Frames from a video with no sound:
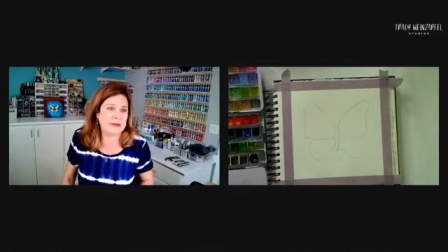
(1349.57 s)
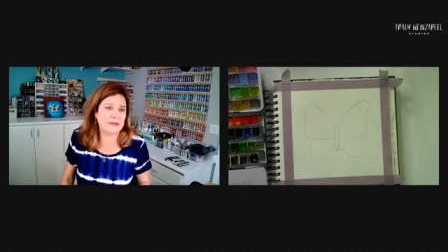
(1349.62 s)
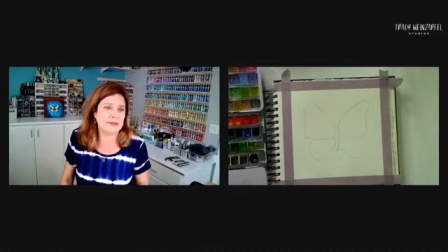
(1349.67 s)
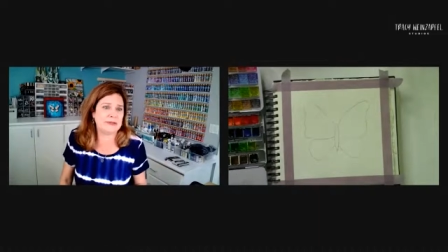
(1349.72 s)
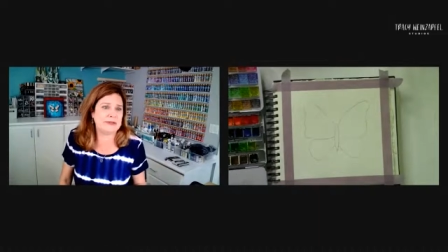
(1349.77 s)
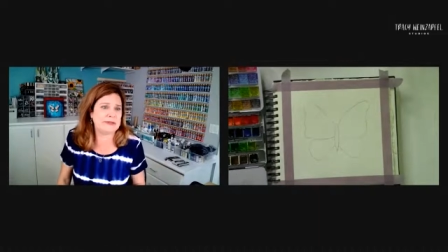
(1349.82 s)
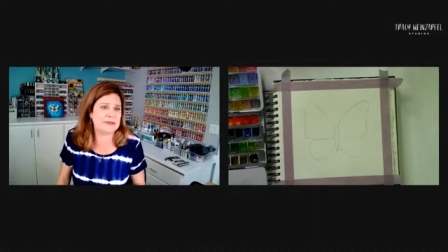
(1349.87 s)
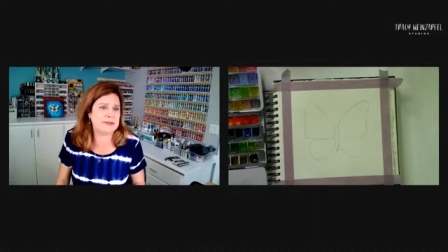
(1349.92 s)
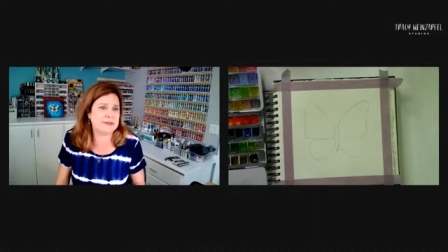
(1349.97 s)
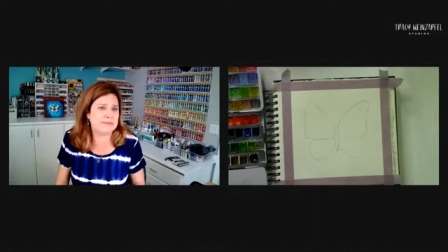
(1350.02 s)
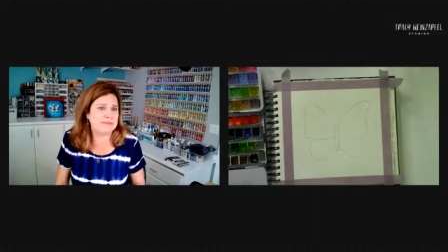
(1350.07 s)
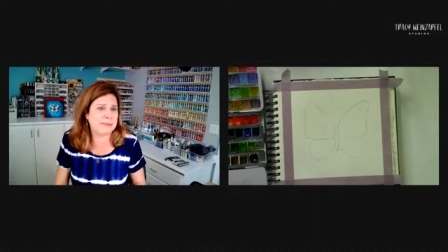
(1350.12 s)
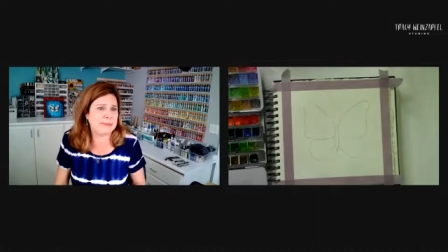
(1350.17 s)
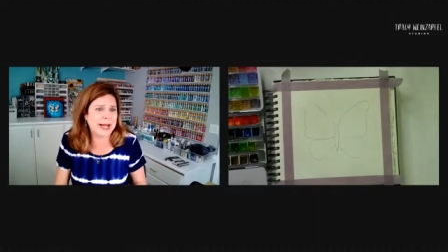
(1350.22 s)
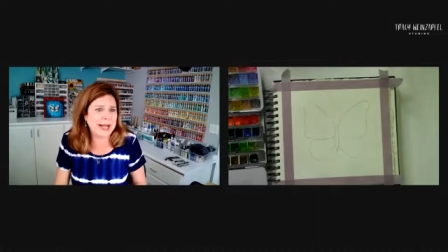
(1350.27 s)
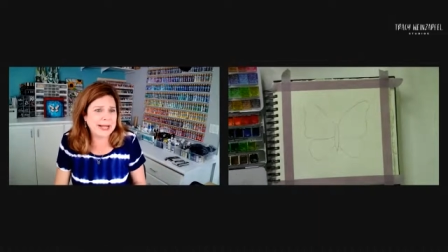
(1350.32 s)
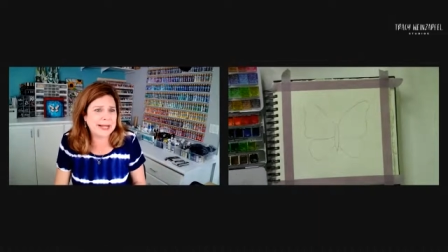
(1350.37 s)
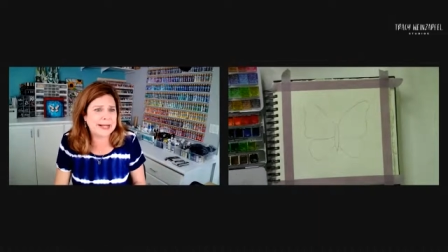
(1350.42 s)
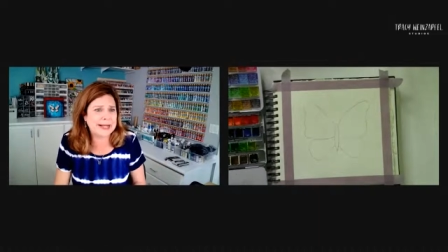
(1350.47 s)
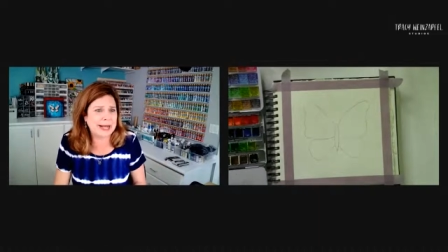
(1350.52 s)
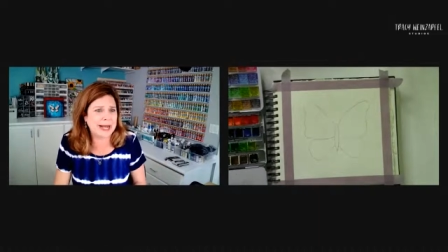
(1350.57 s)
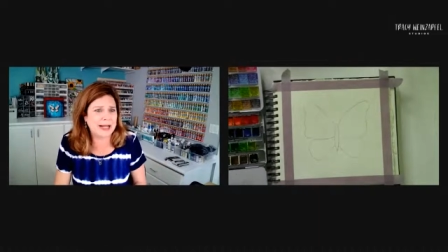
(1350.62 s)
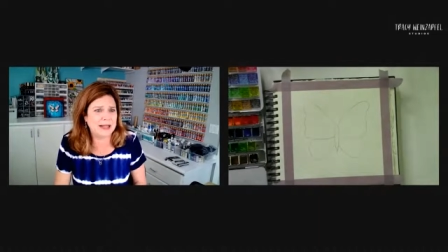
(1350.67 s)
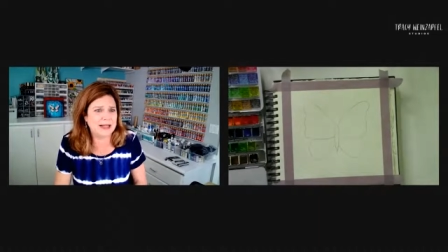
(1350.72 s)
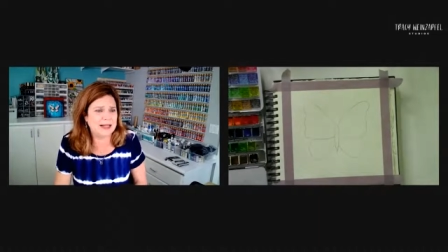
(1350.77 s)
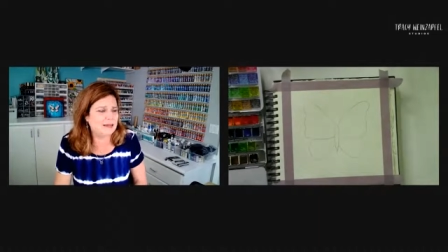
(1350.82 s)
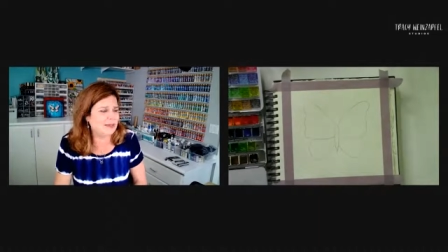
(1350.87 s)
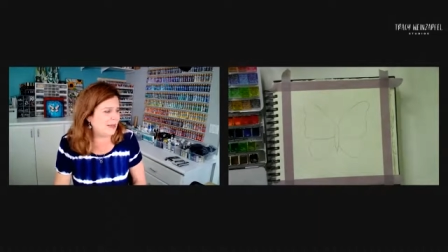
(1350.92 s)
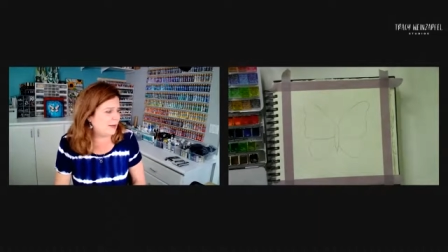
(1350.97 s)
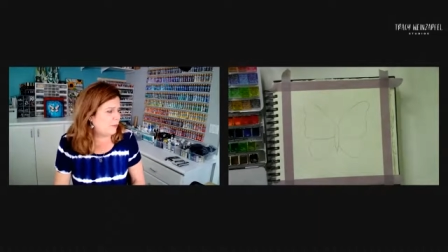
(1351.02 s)
And by
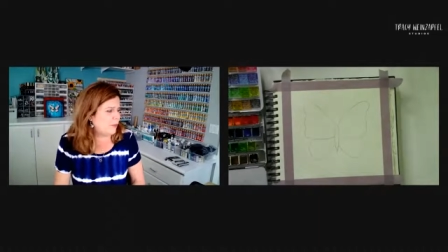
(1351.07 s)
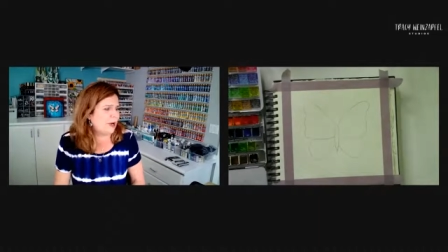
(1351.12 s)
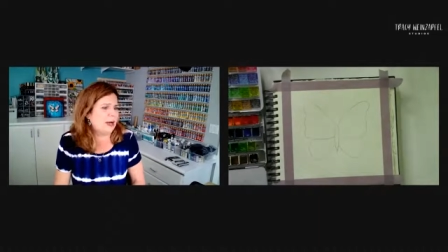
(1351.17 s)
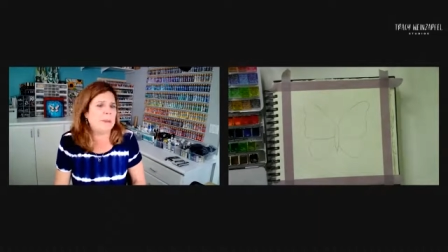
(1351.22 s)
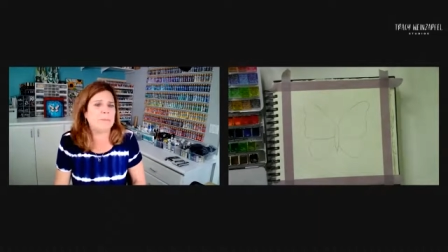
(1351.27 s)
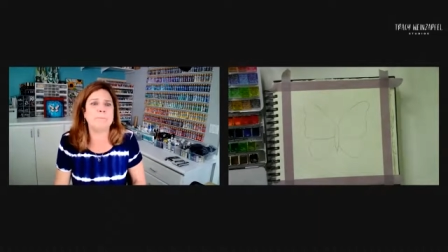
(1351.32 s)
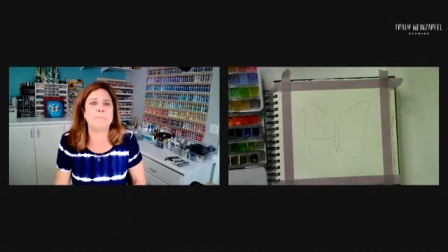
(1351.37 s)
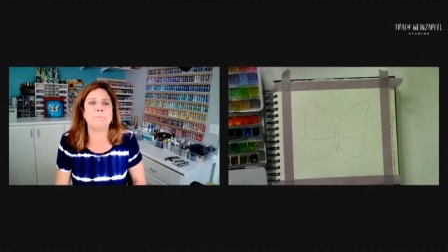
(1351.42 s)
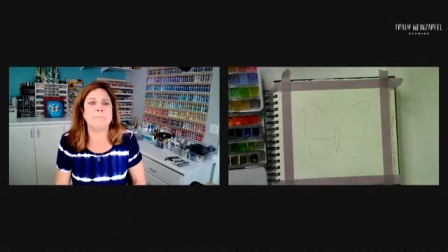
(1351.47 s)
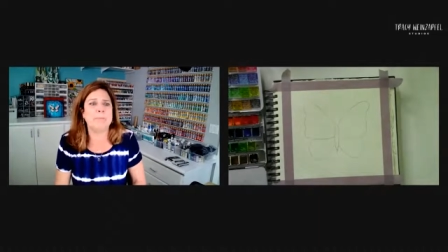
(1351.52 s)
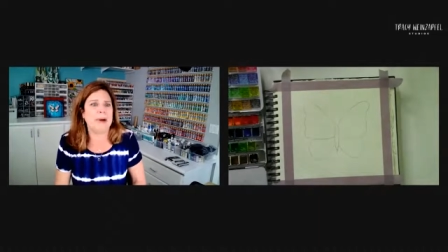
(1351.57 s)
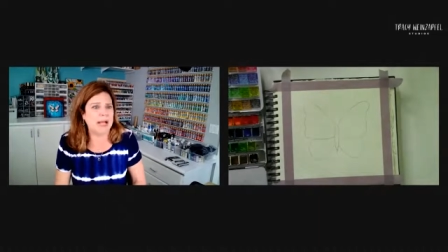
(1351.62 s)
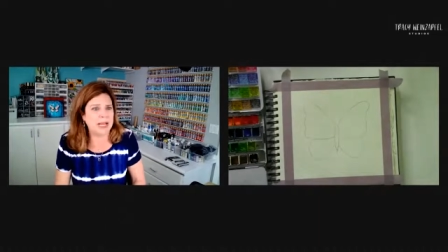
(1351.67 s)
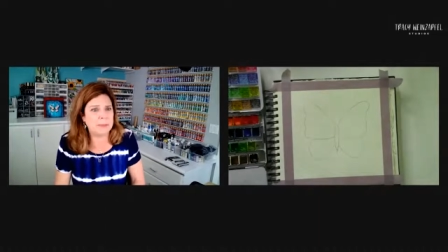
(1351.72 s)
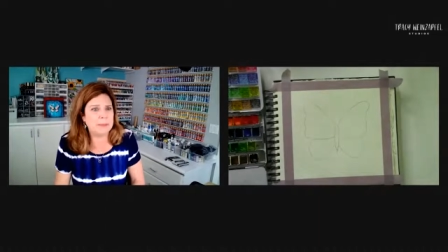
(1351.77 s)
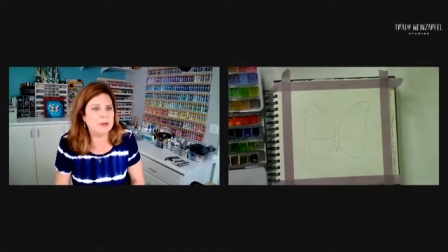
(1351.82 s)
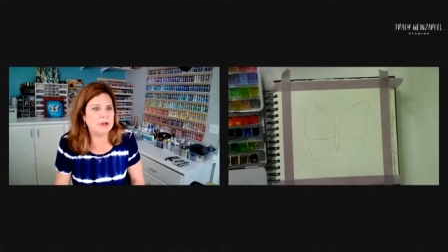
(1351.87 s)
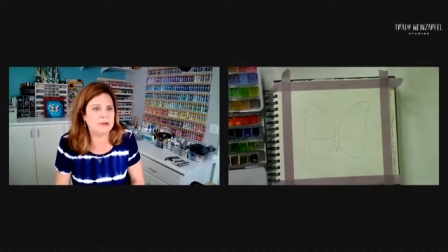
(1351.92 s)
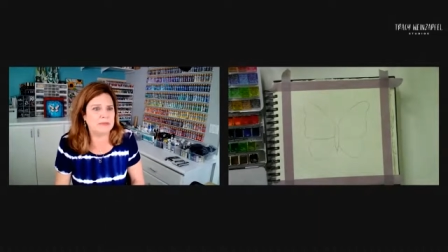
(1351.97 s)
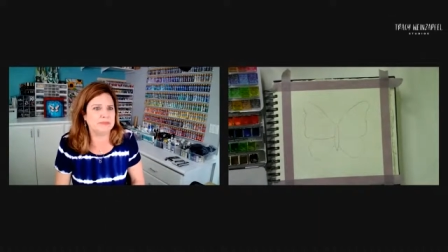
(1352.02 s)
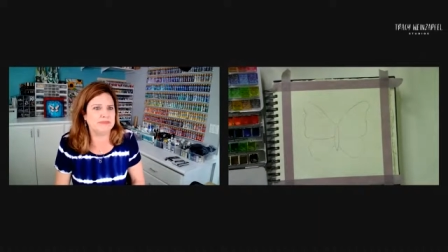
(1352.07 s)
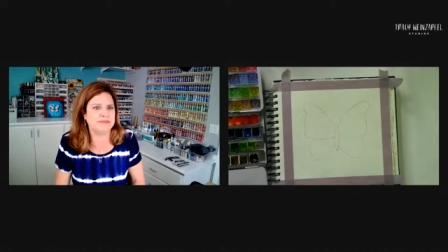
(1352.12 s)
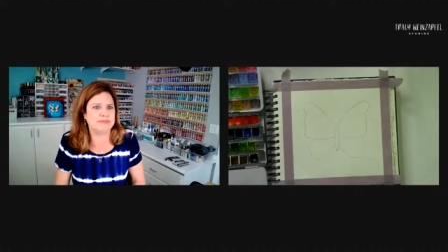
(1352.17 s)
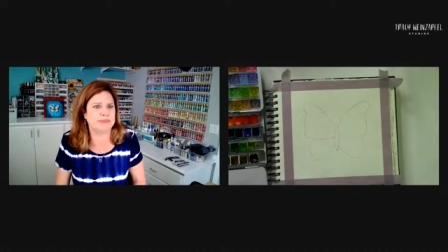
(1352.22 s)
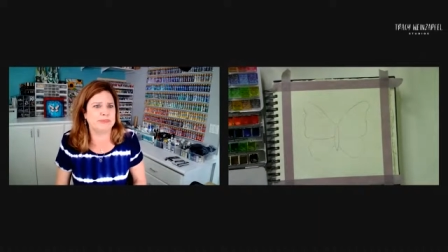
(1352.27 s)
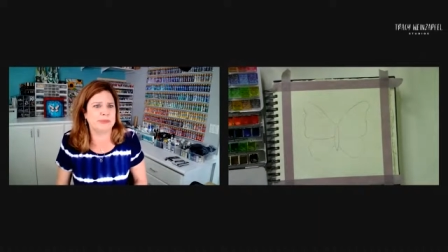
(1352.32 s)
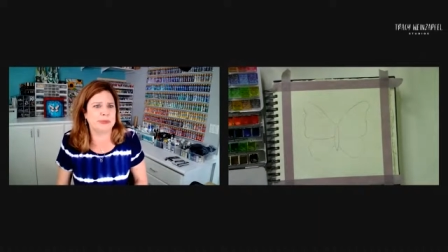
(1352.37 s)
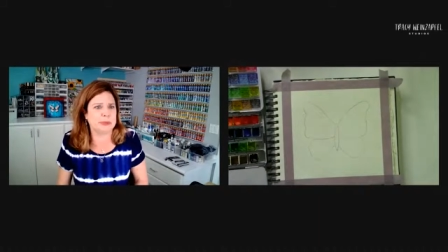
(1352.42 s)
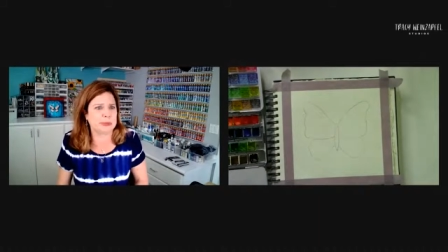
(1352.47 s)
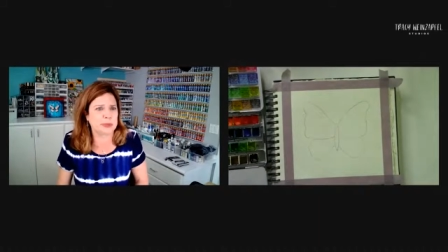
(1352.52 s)
golly, they were a Bible
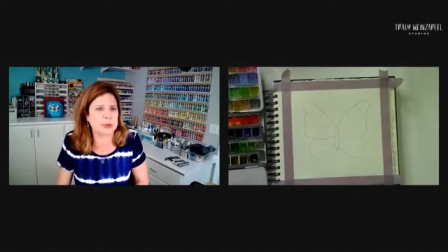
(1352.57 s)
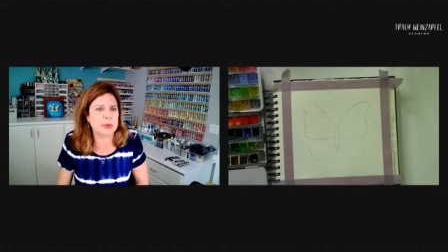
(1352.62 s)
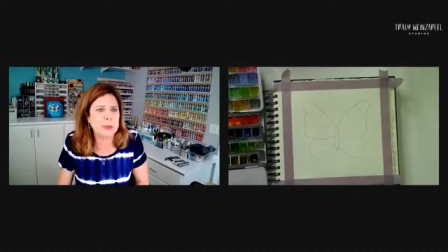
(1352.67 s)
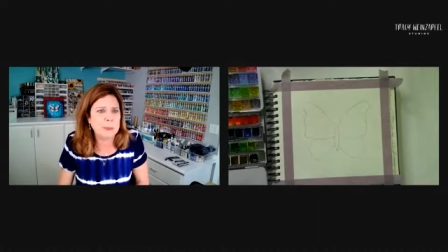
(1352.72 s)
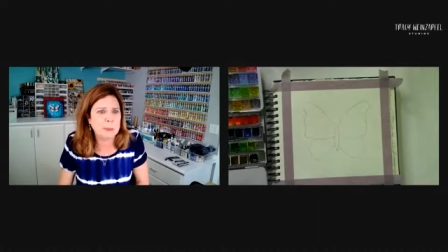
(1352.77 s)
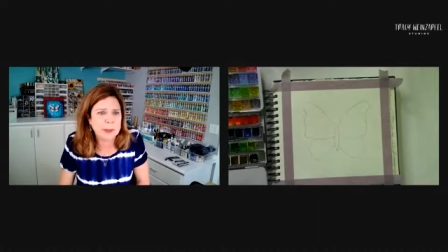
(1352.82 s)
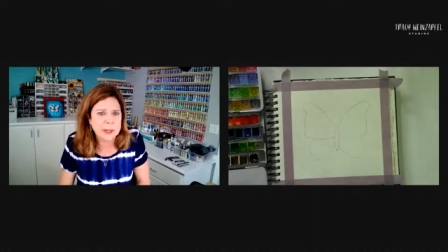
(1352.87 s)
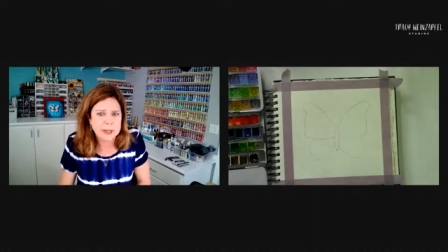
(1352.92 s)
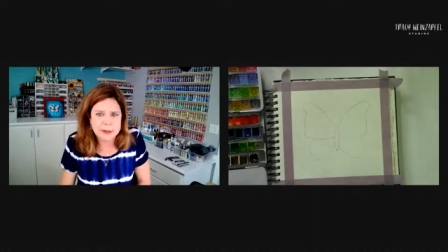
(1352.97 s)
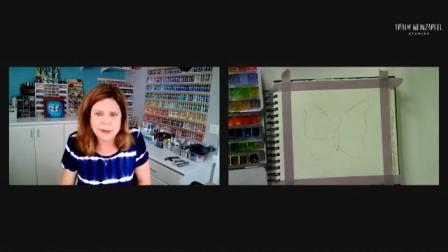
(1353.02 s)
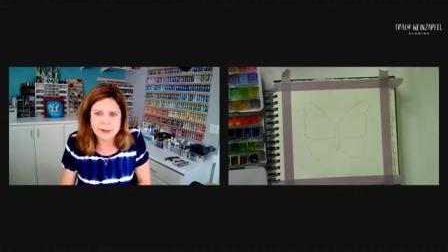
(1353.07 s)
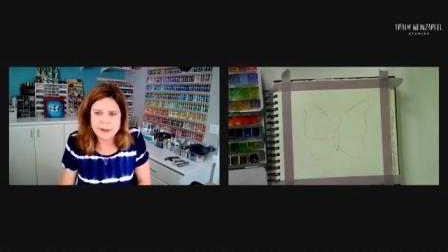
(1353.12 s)
group,